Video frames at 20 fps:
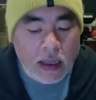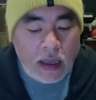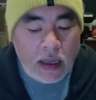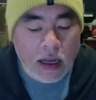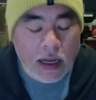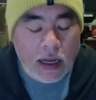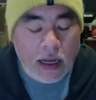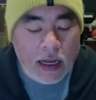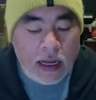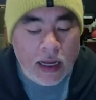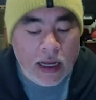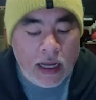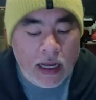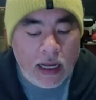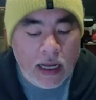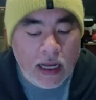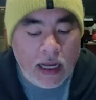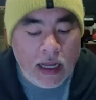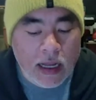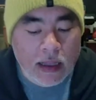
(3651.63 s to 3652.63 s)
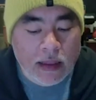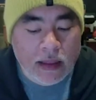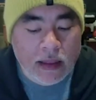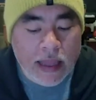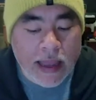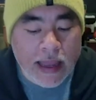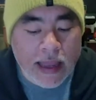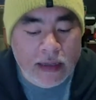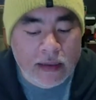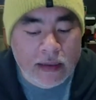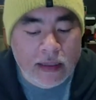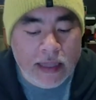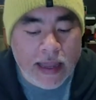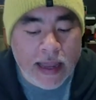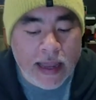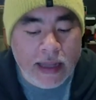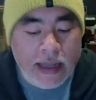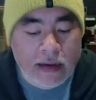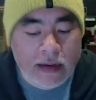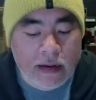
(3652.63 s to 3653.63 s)

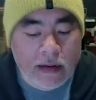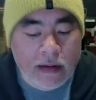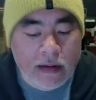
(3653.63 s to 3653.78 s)
that